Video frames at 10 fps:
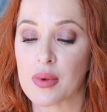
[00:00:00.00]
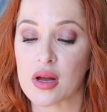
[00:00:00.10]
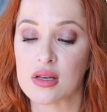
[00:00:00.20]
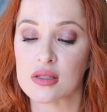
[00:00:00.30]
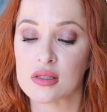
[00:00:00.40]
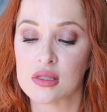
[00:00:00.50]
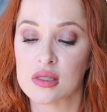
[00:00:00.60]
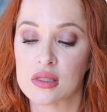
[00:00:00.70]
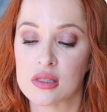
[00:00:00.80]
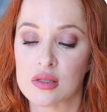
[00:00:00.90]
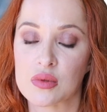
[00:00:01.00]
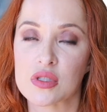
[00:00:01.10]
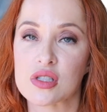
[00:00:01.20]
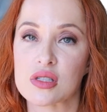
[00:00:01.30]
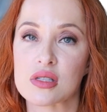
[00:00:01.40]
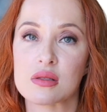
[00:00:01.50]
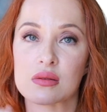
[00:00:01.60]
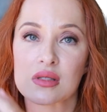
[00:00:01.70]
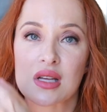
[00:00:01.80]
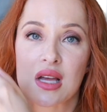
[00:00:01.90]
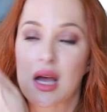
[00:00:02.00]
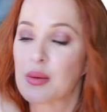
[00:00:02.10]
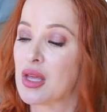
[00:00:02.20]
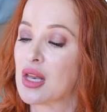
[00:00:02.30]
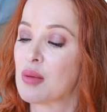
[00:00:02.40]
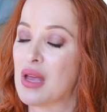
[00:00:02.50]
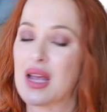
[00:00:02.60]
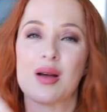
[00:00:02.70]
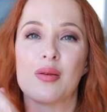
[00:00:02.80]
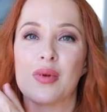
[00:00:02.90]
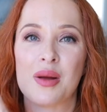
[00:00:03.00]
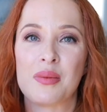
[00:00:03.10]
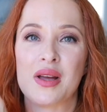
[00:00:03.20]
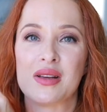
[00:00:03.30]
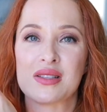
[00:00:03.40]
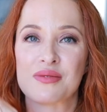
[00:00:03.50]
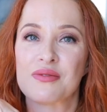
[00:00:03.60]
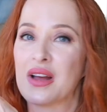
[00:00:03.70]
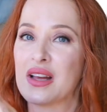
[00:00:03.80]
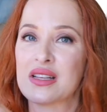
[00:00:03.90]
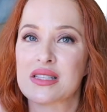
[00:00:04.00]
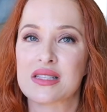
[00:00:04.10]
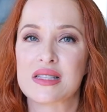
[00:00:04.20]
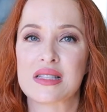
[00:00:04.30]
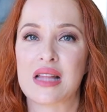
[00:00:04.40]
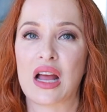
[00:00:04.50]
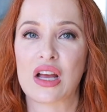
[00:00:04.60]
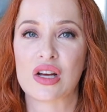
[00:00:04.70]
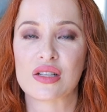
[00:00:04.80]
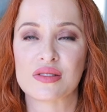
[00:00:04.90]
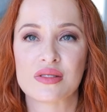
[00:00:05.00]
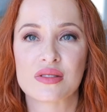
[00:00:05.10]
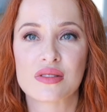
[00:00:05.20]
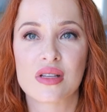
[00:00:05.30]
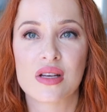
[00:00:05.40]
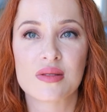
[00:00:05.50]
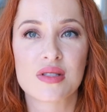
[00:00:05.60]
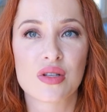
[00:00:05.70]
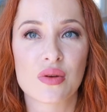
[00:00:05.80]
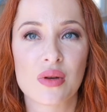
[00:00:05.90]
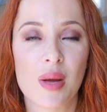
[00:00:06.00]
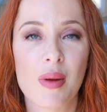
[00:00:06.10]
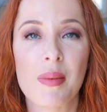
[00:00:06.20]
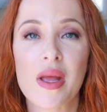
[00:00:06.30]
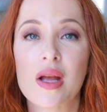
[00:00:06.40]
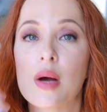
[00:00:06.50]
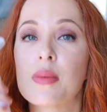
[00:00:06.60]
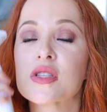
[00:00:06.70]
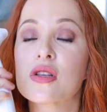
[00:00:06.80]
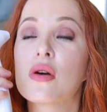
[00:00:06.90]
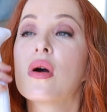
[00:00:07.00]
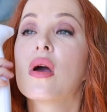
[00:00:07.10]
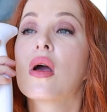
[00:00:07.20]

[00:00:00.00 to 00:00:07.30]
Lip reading: on, which is, I'm getting makeup on my device, it's not good. And screwing up my makeup. So